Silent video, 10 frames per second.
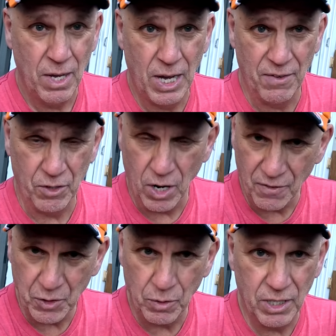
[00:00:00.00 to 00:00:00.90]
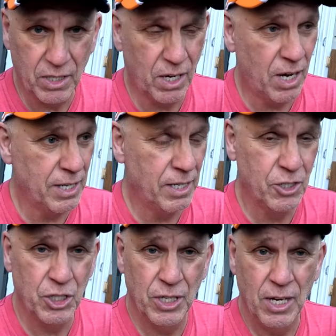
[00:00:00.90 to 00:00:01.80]
I have an off the grid
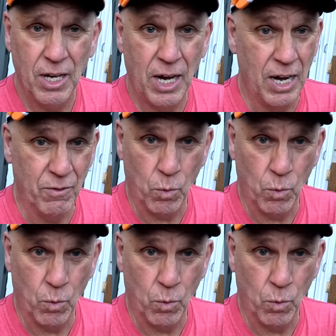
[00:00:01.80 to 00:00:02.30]
cottage. I have